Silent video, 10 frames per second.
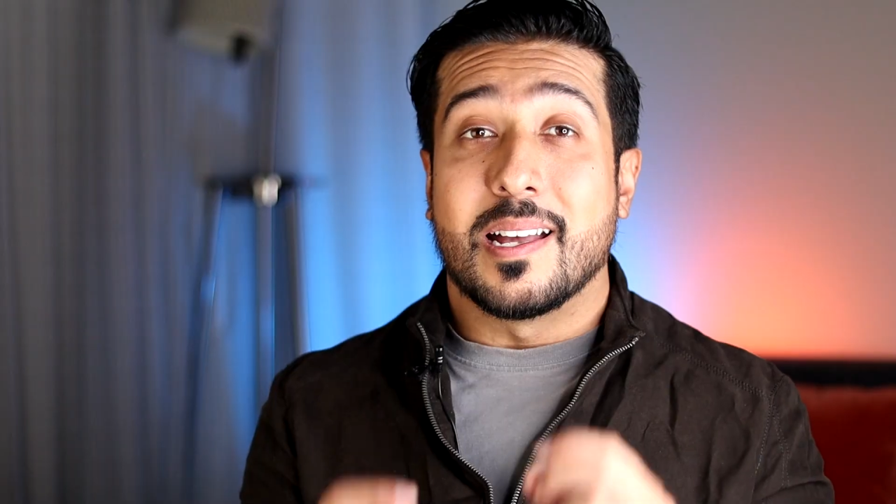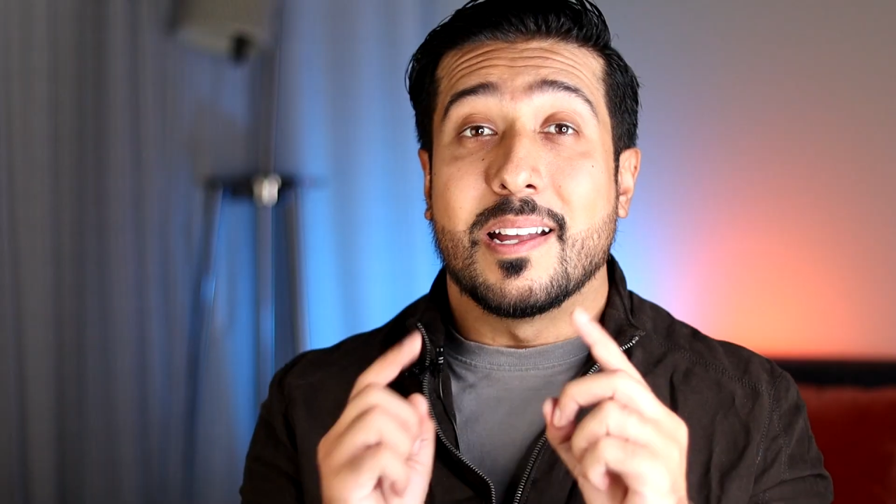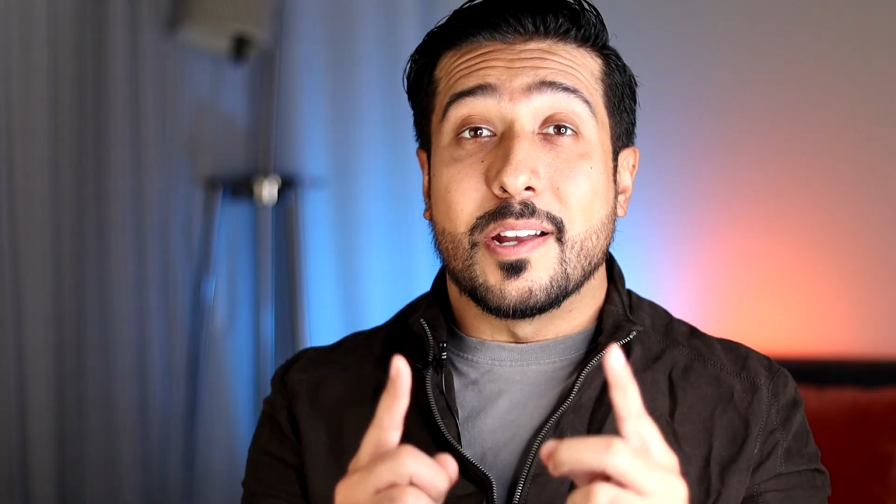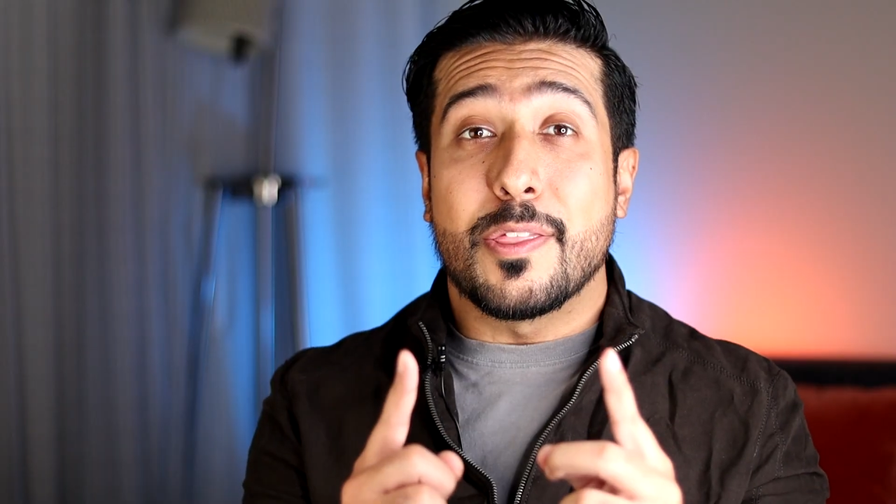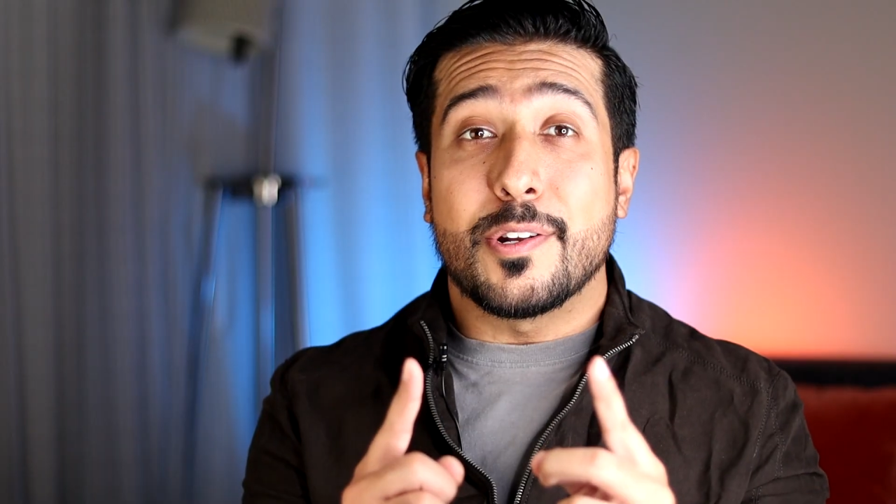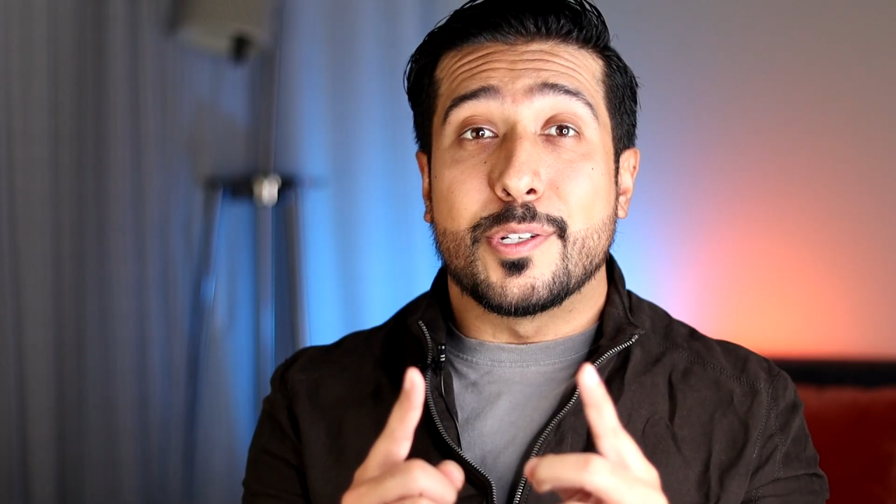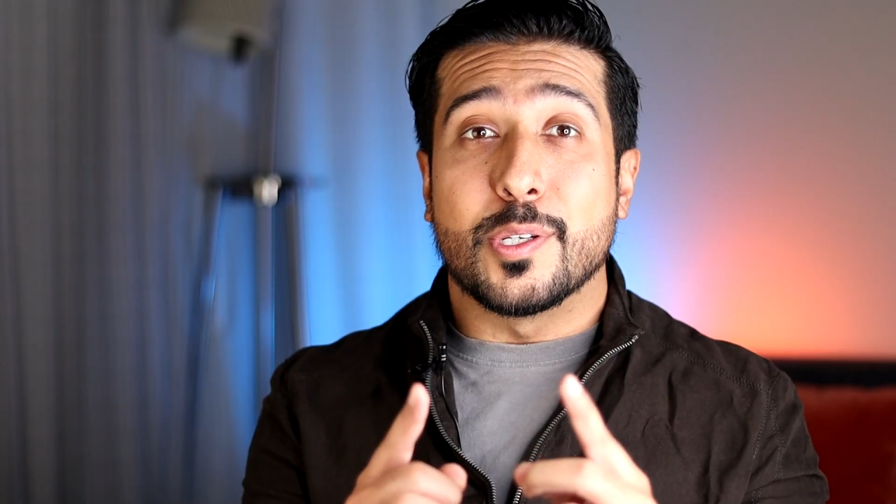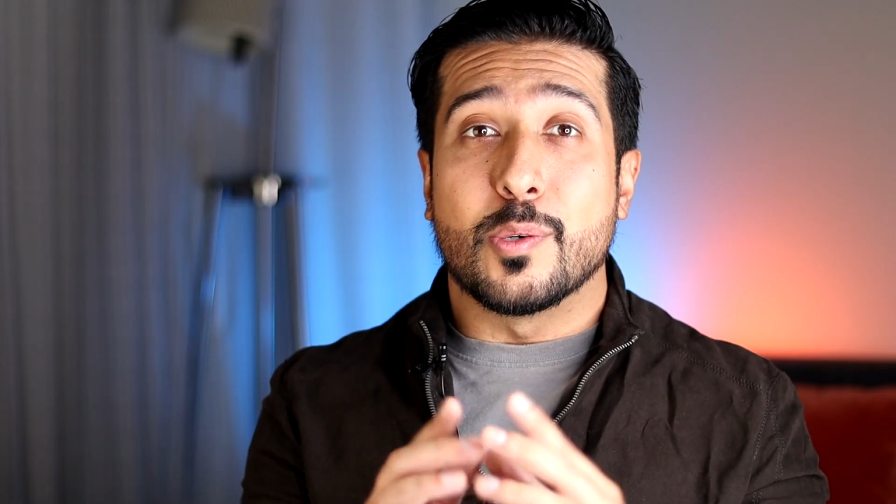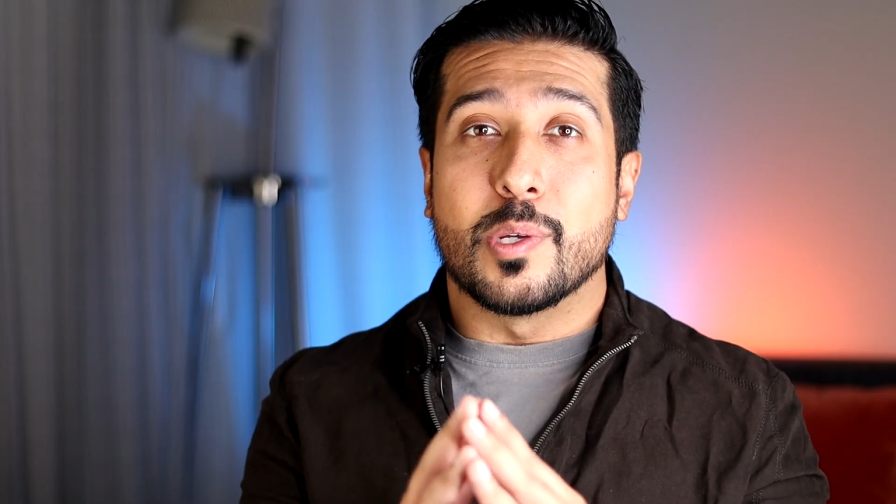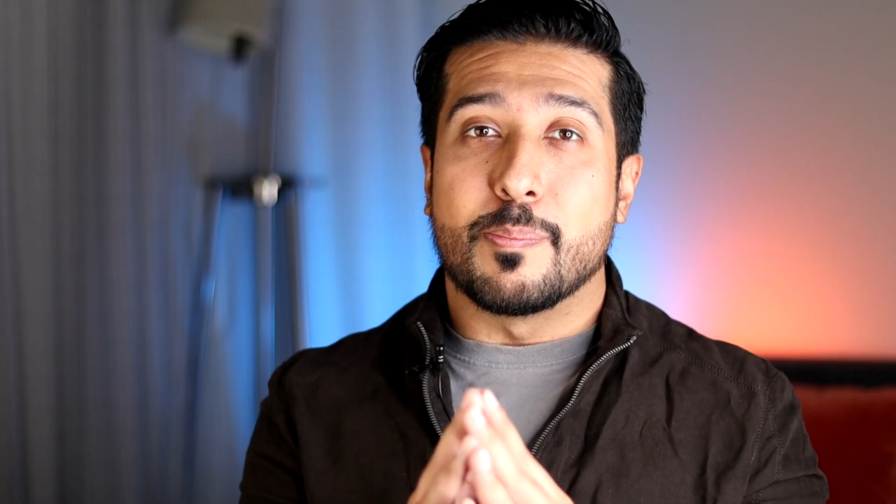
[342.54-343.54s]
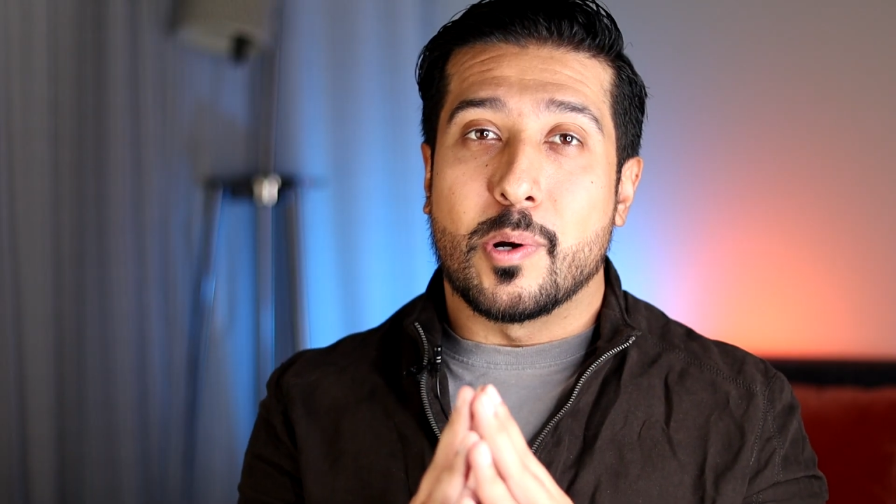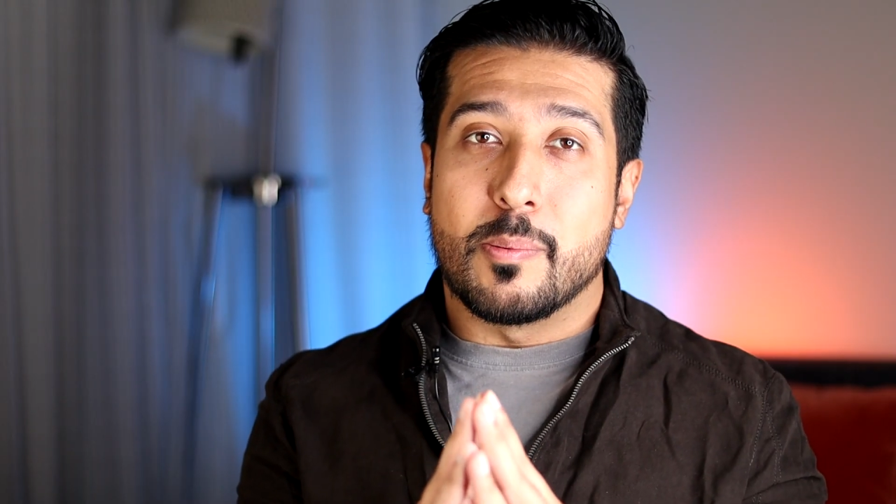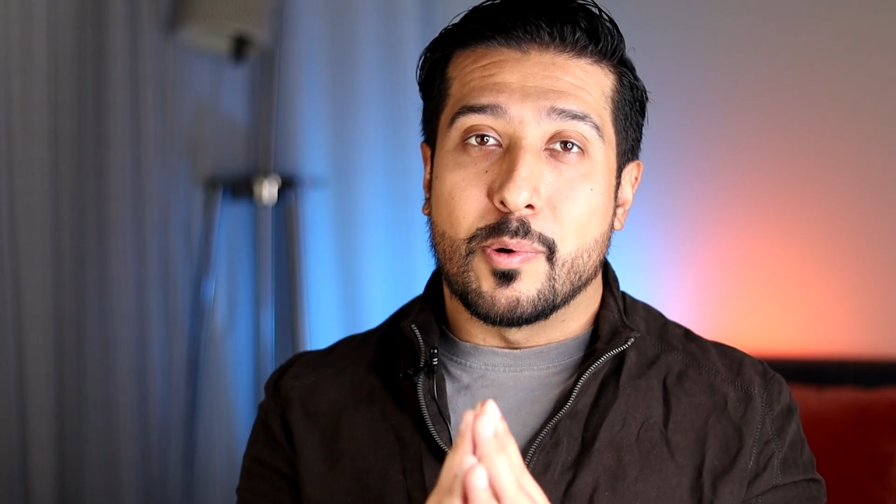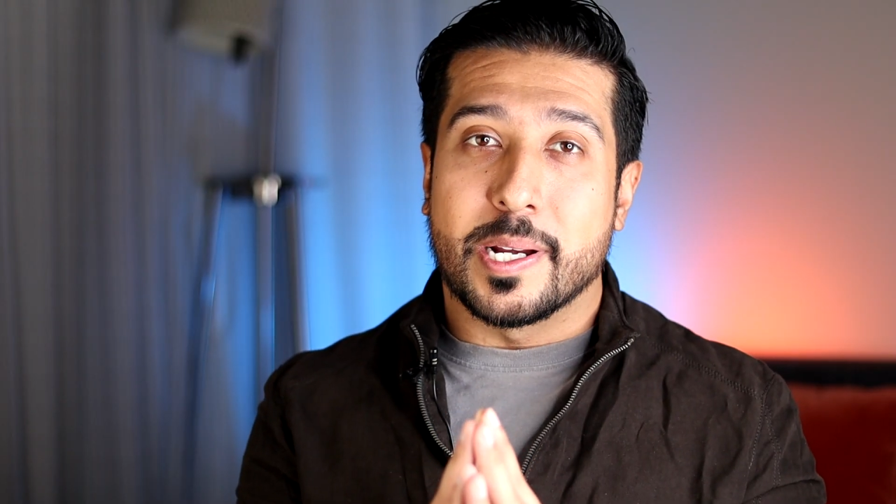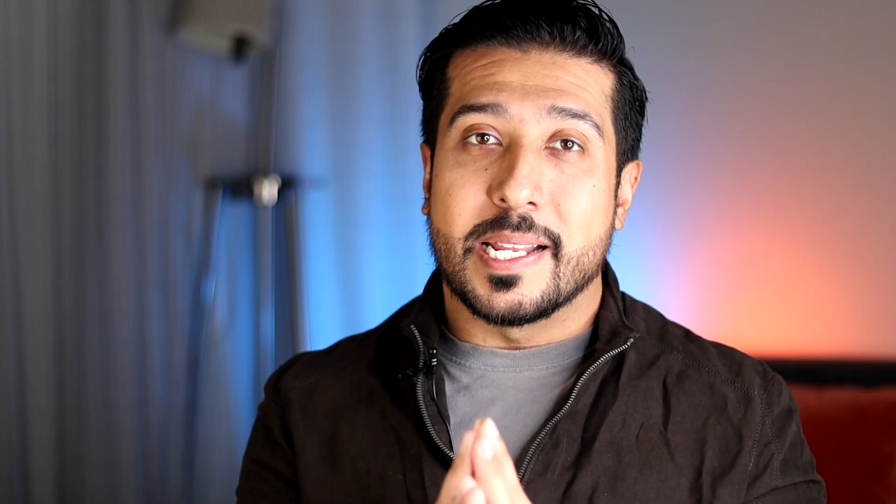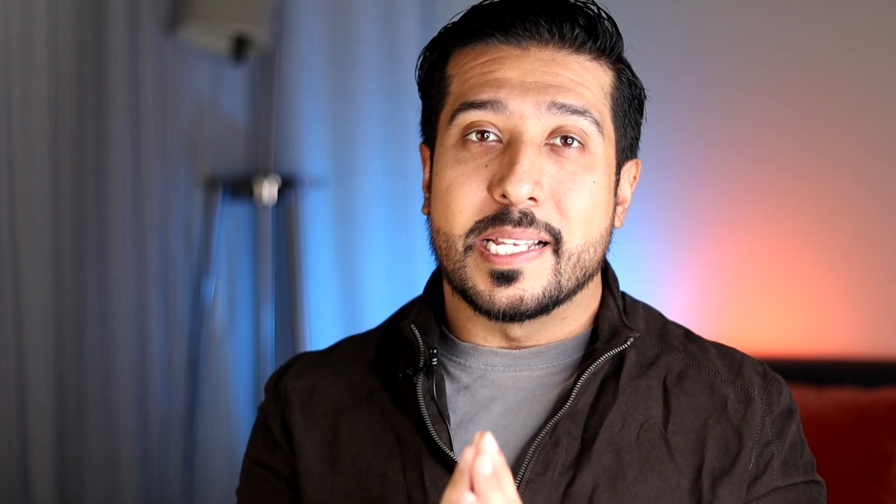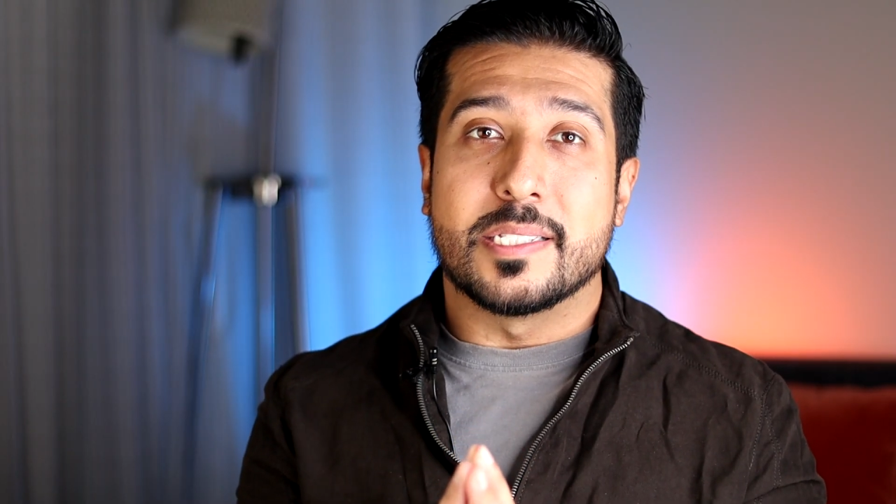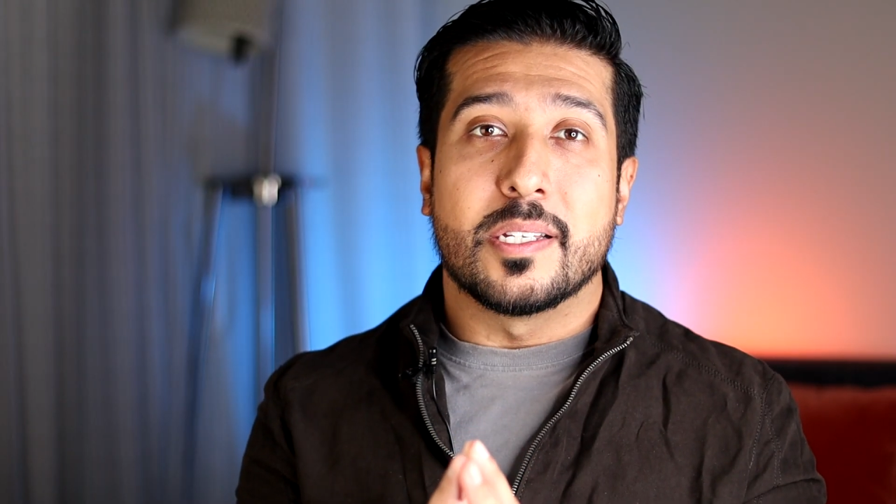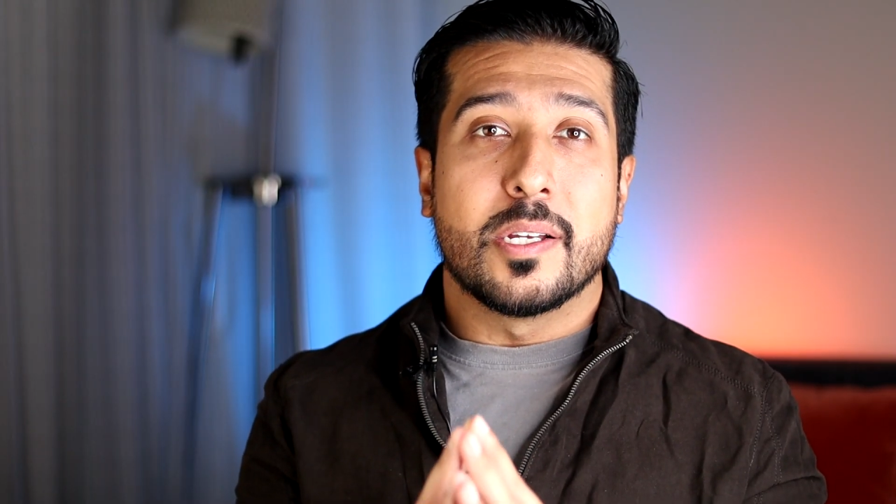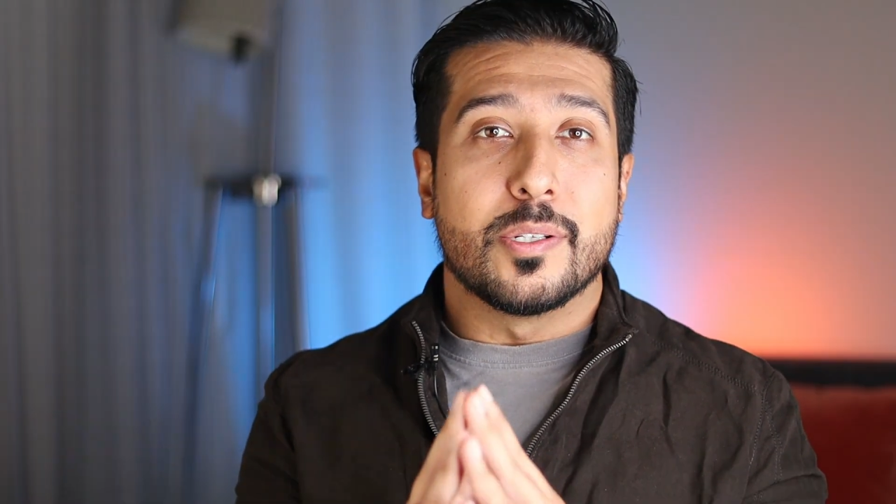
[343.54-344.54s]
Another do with berberine
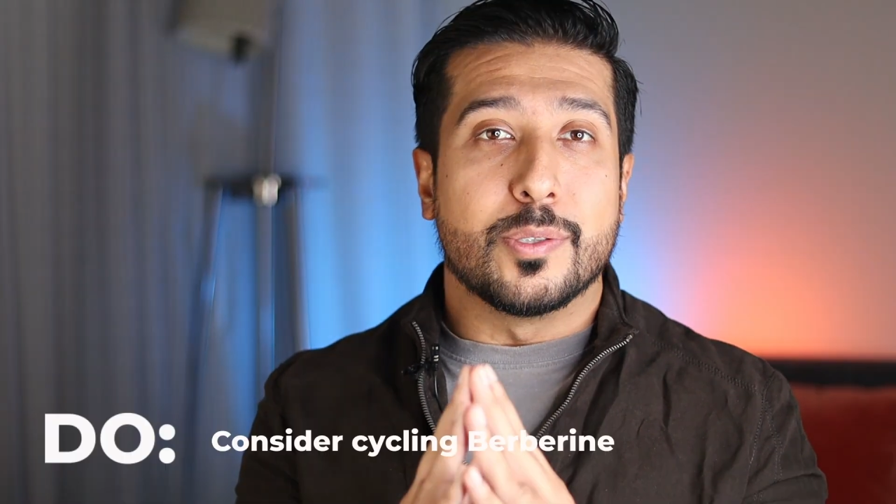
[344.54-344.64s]
is